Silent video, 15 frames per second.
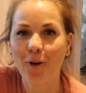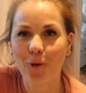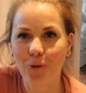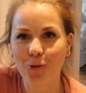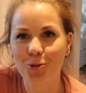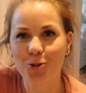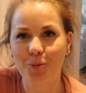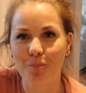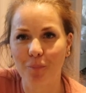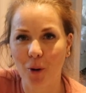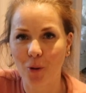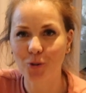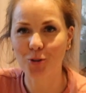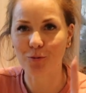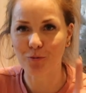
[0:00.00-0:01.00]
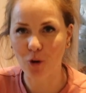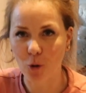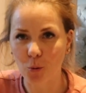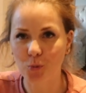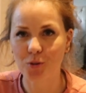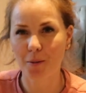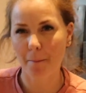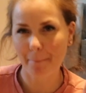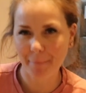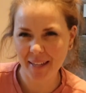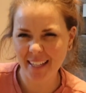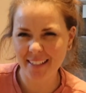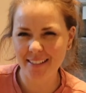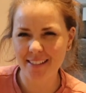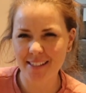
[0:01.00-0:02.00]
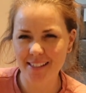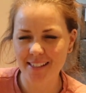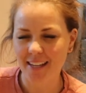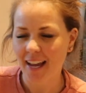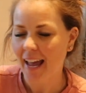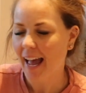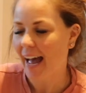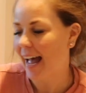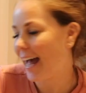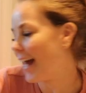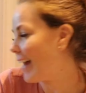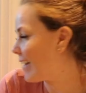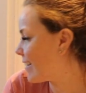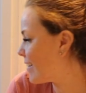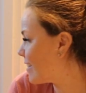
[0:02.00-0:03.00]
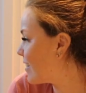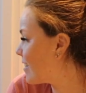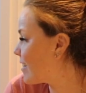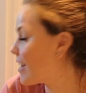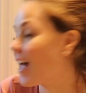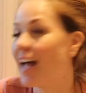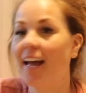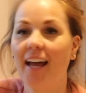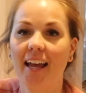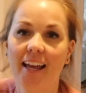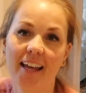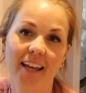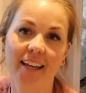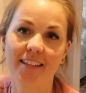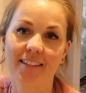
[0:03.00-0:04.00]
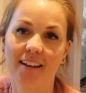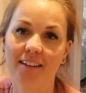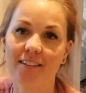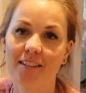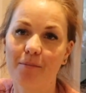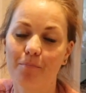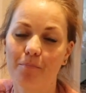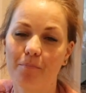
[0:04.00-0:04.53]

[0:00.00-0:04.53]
autumn box of autumn bits, and it's under the,